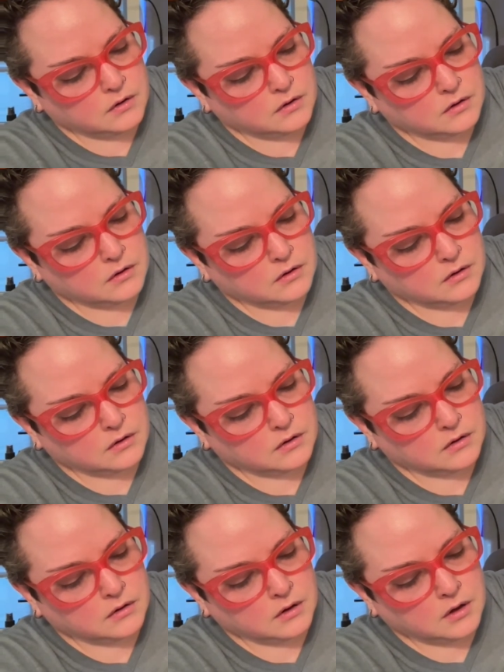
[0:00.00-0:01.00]

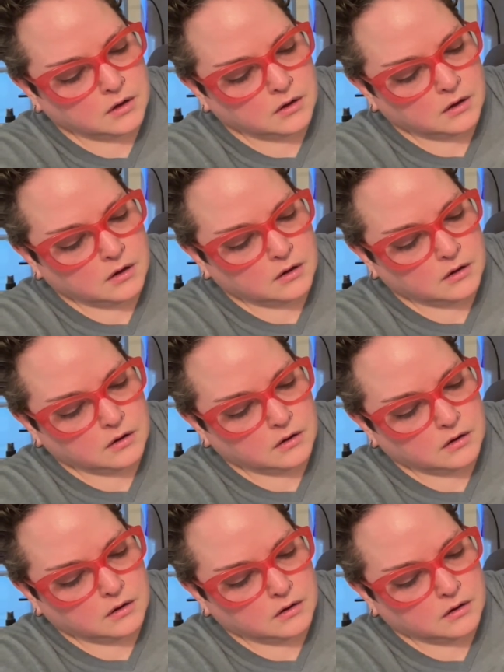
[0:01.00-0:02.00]

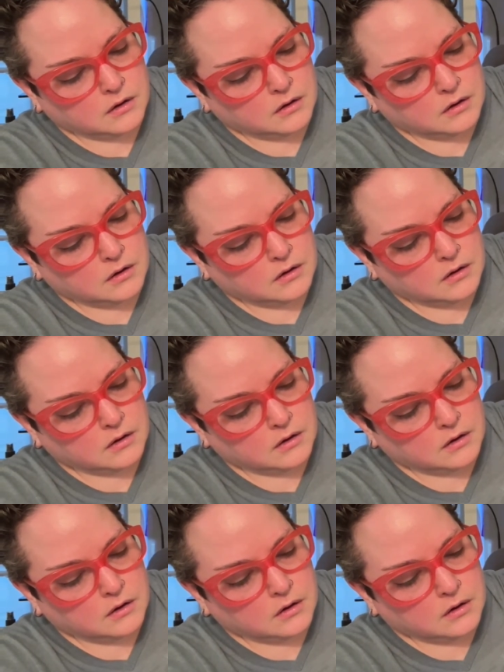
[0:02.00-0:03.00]

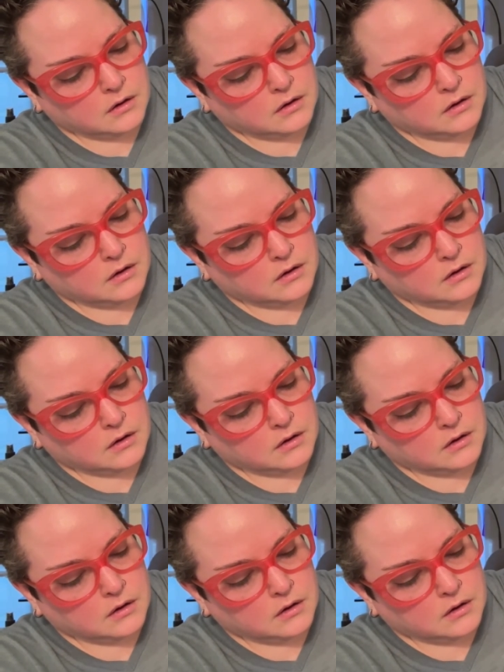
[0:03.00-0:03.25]
(silence)